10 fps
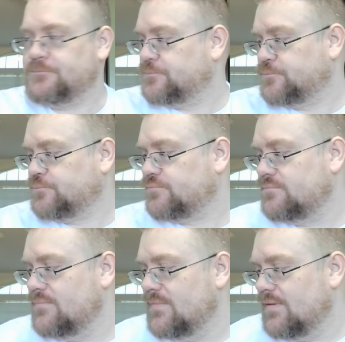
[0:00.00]

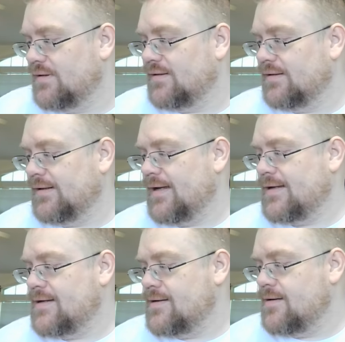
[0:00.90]
Nothing is said.